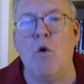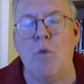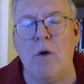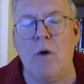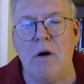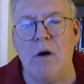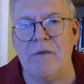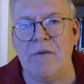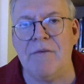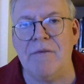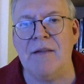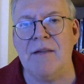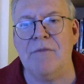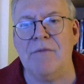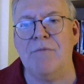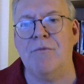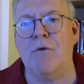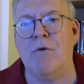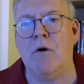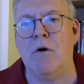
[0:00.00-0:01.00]
relevant
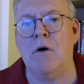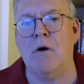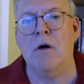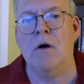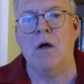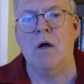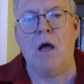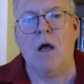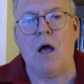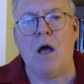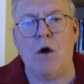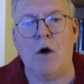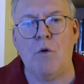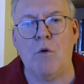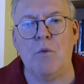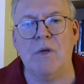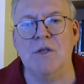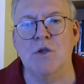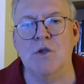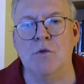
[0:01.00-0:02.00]
for a
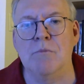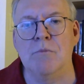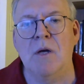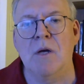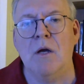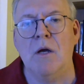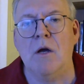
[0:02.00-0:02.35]
resume.